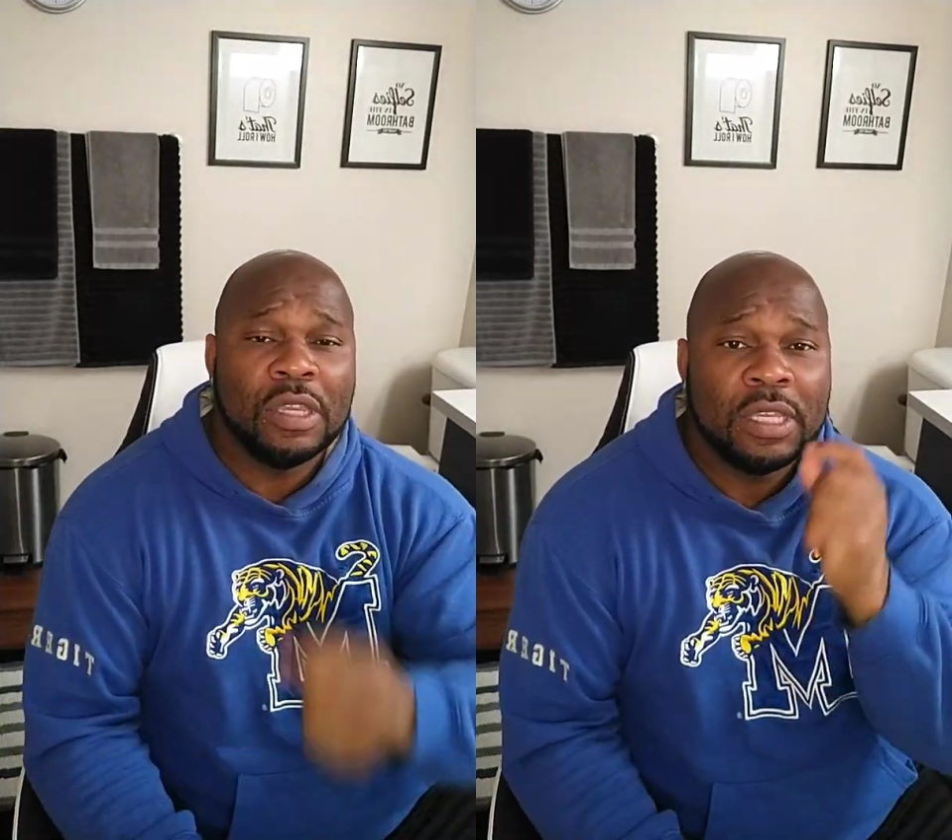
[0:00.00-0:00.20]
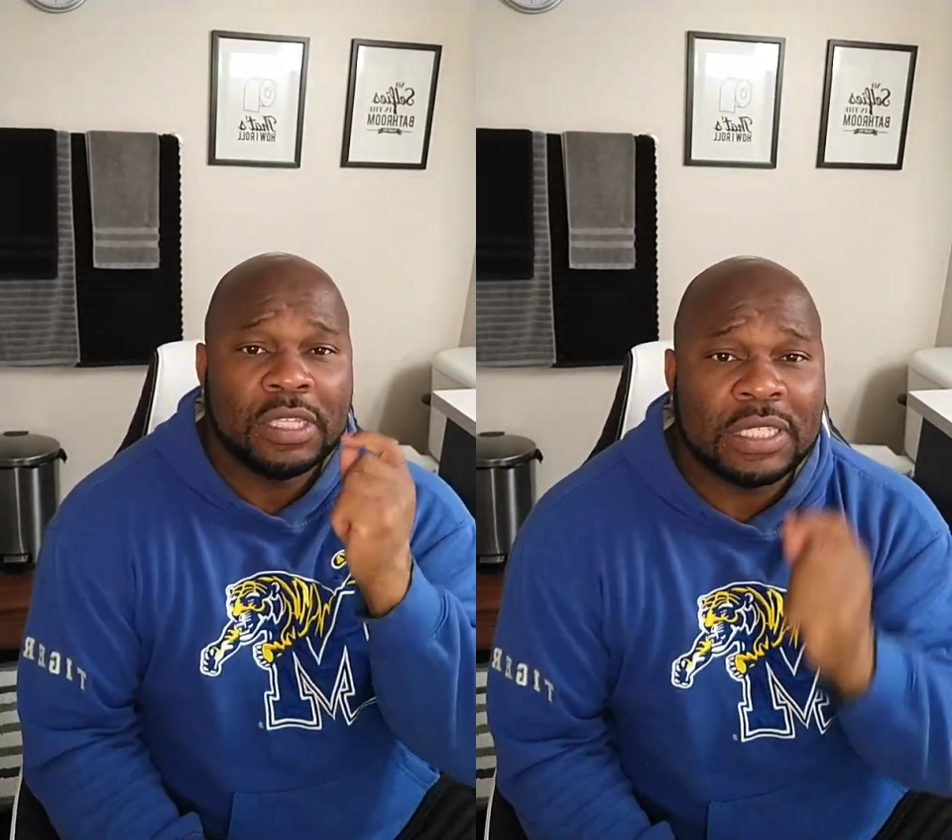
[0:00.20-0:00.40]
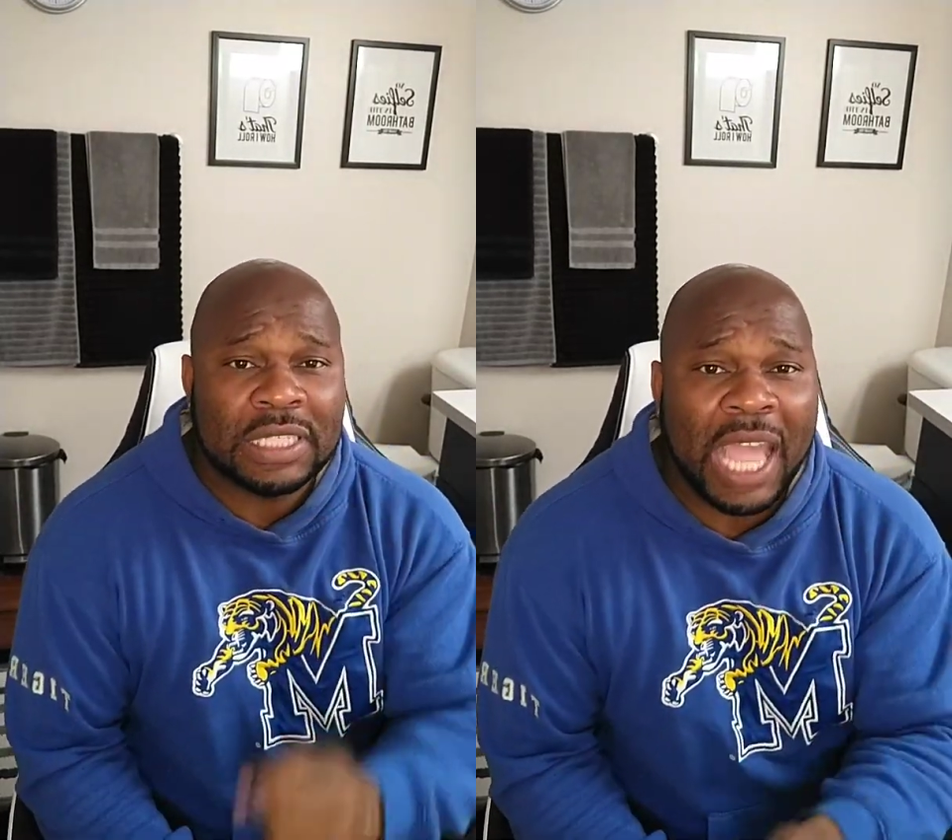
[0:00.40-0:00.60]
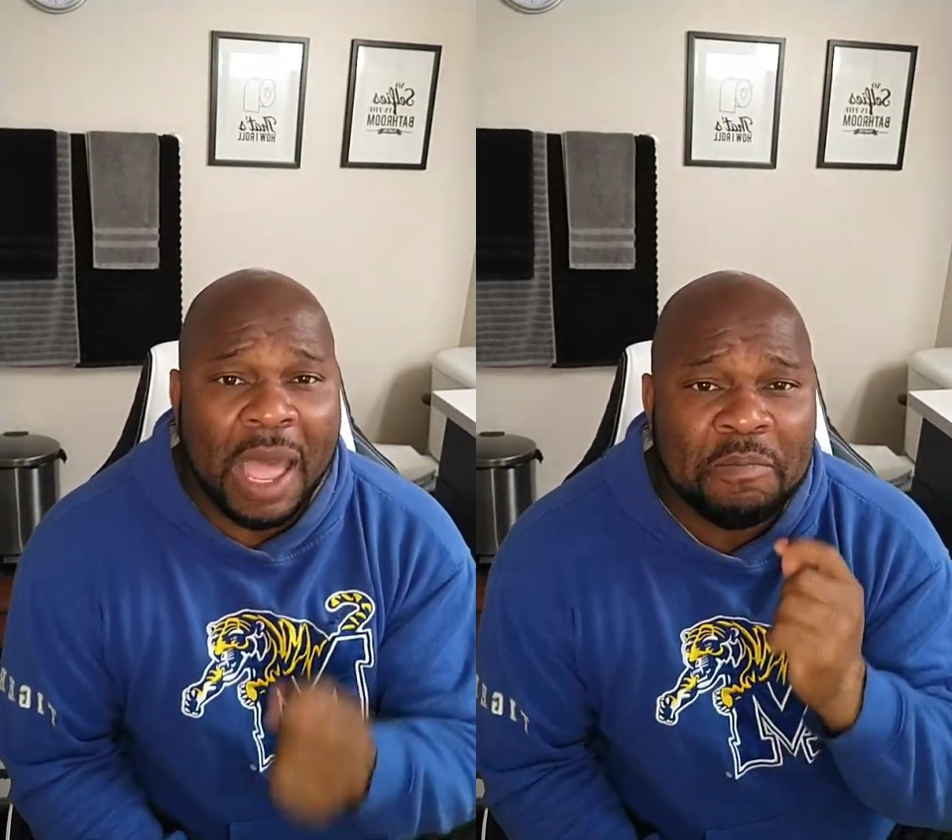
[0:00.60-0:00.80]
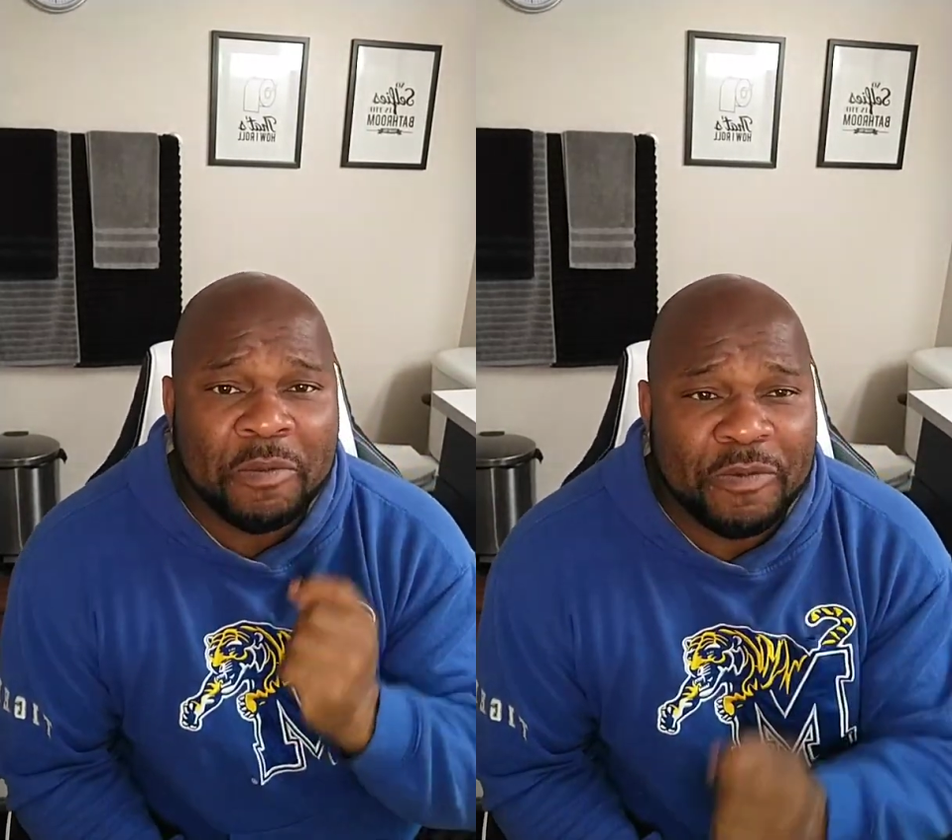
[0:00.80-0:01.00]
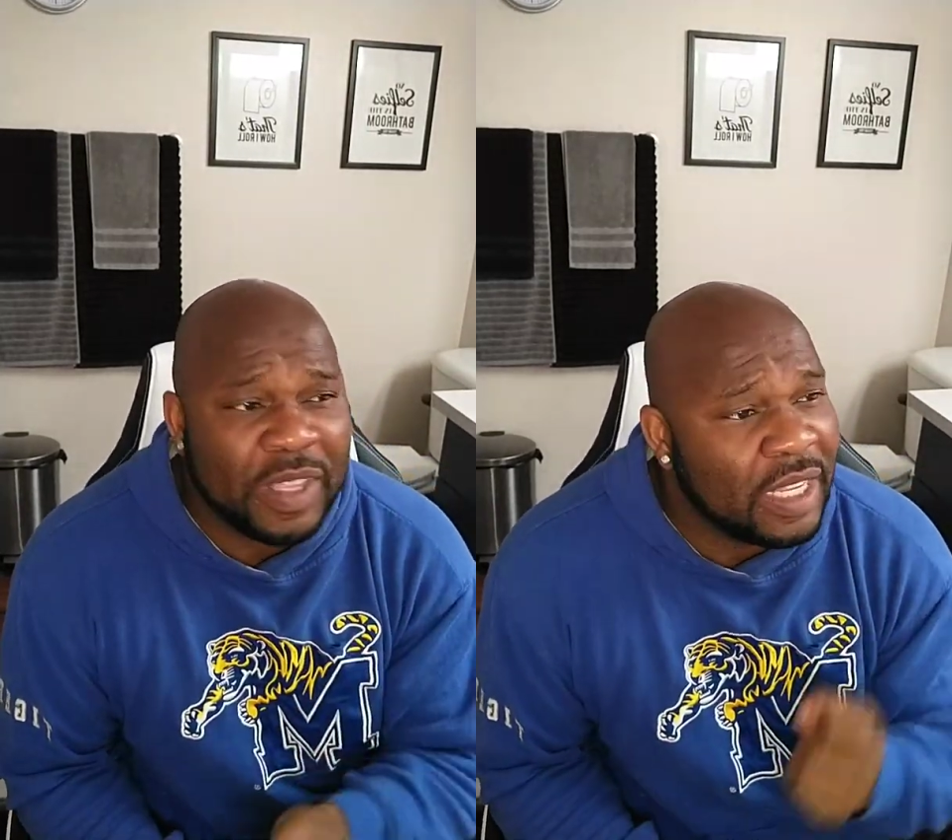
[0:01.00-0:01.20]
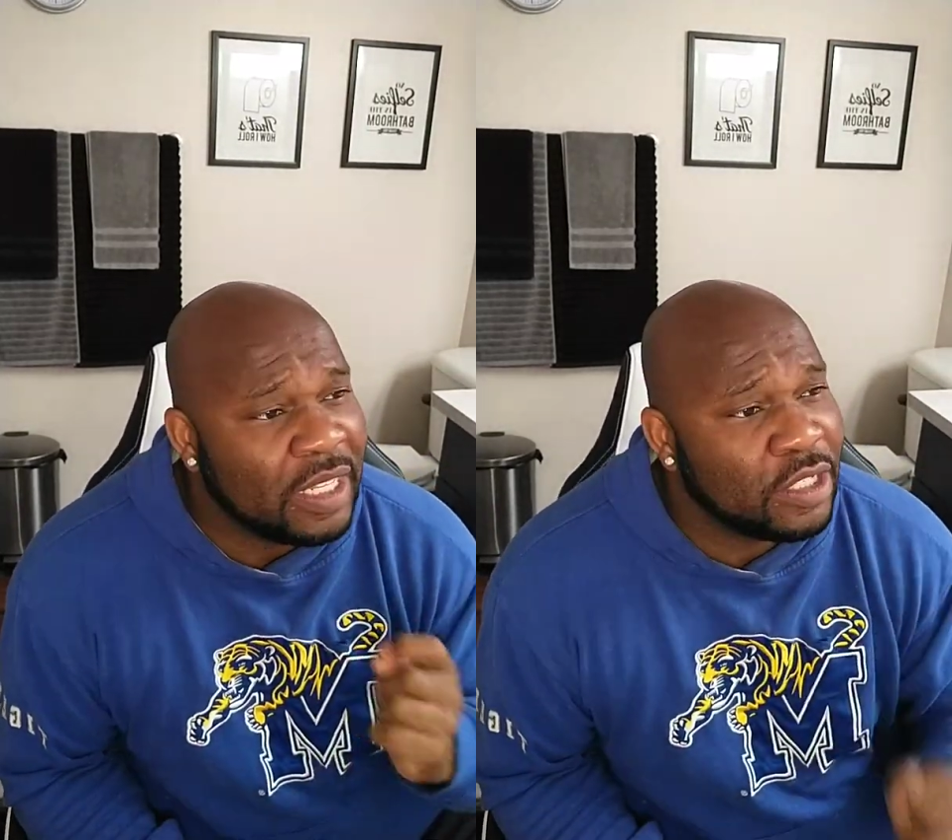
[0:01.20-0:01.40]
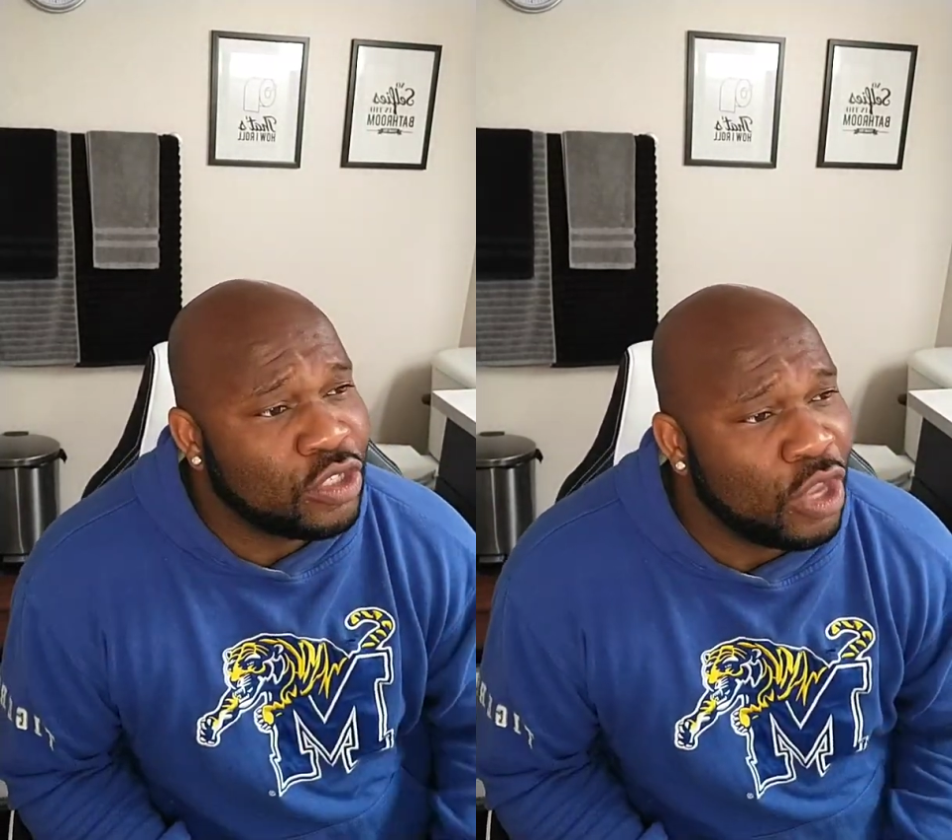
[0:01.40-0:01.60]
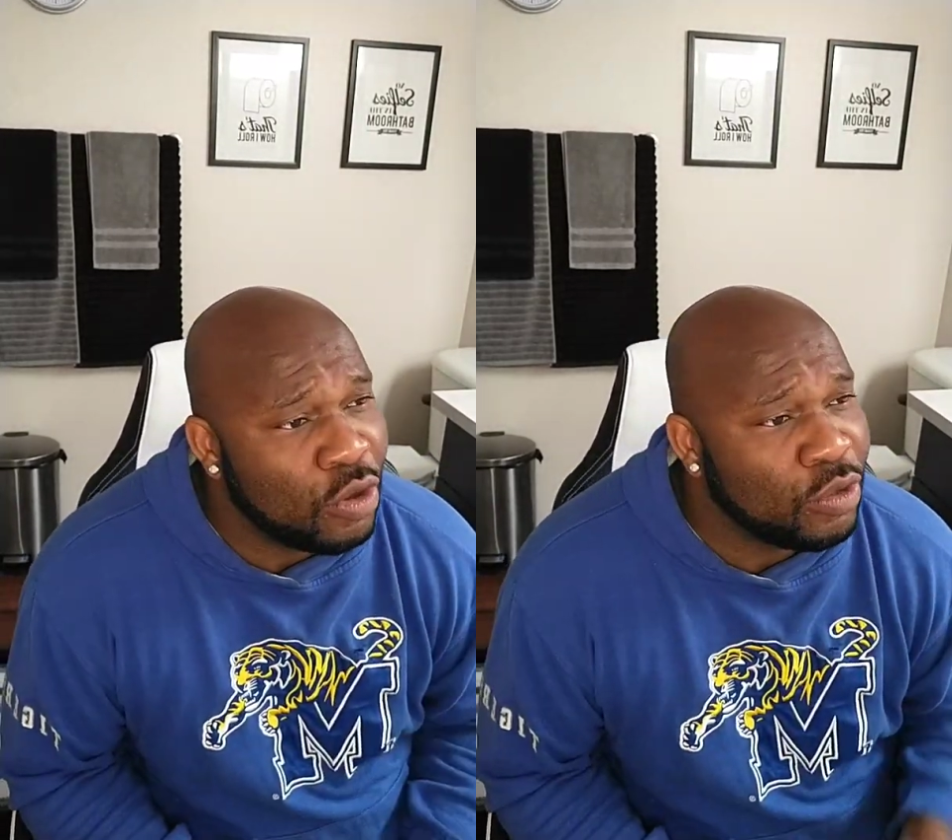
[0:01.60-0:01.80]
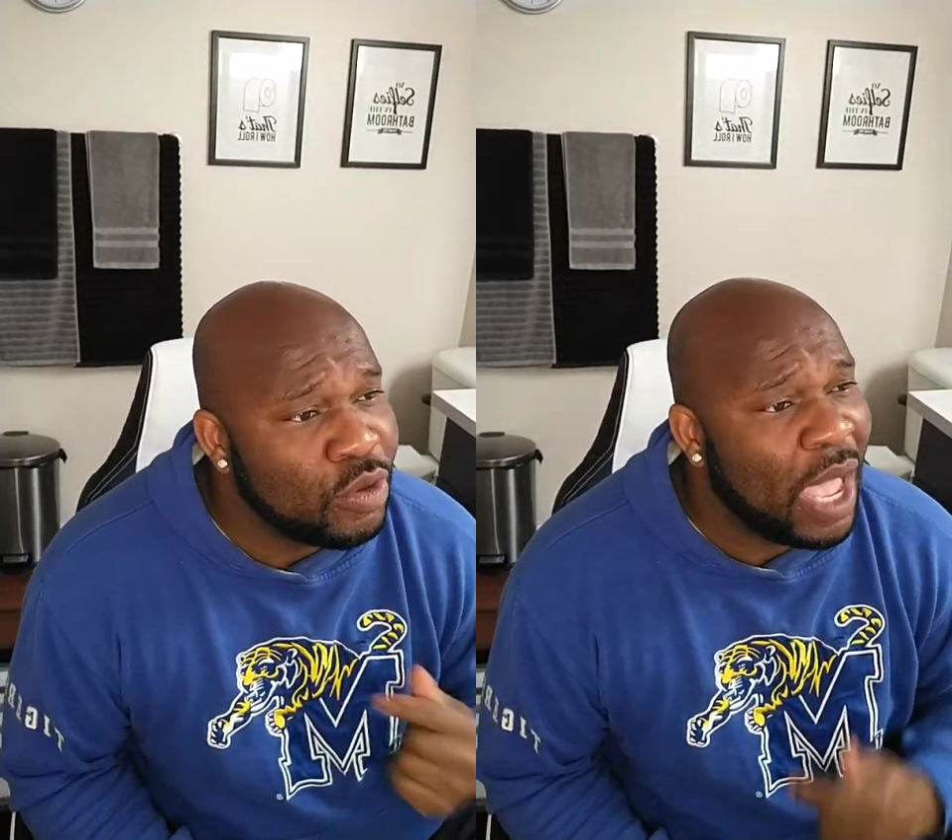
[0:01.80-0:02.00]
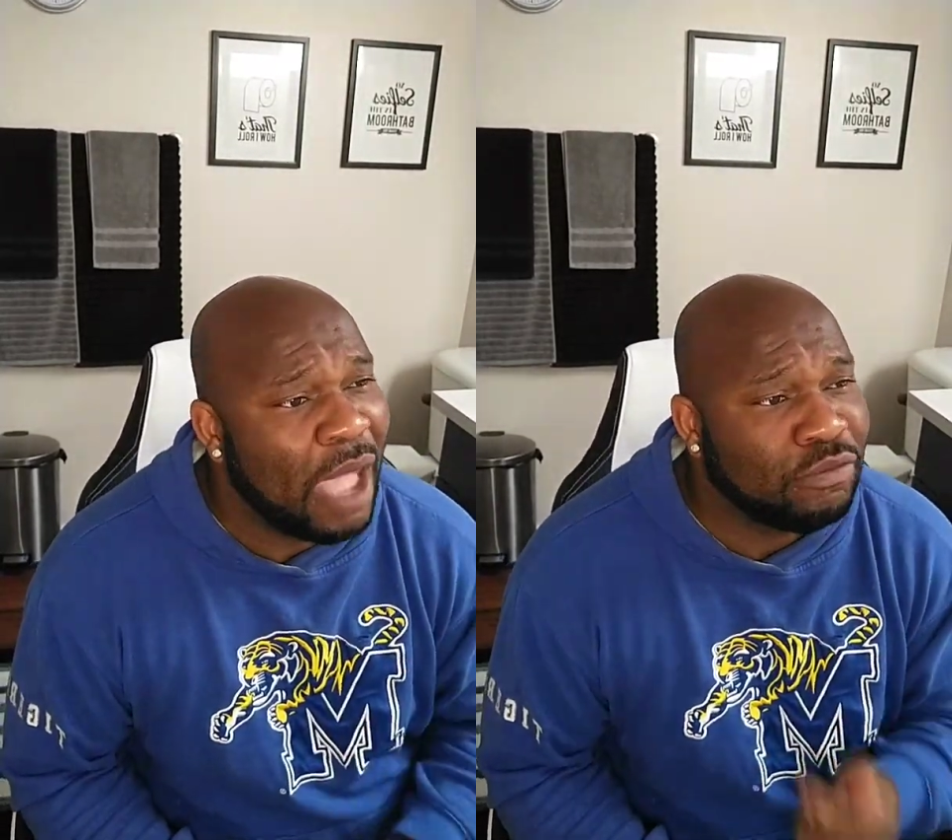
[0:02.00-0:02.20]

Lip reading: Stop feeling as though you have